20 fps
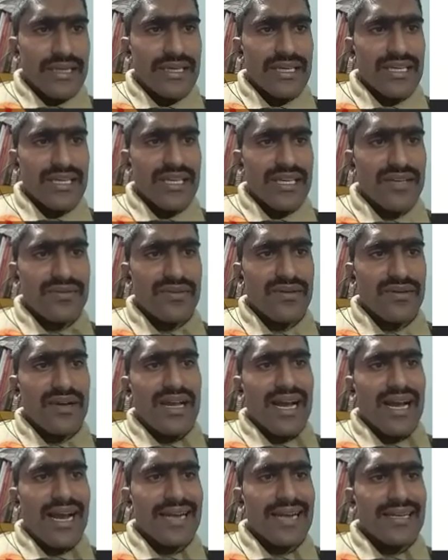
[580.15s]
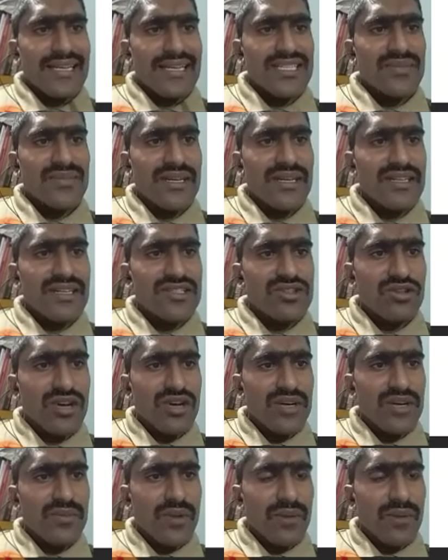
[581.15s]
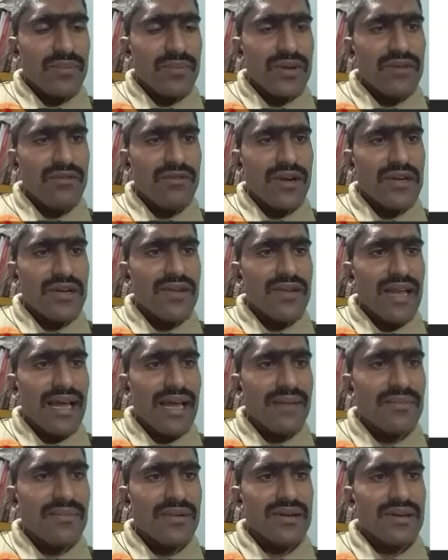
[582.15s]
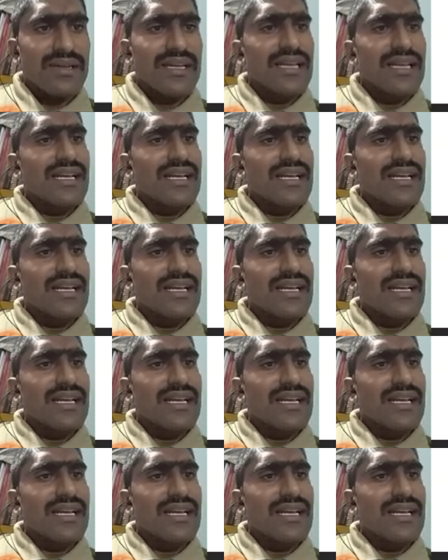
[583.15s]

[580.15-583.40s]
If attachment is not proper, what will happen?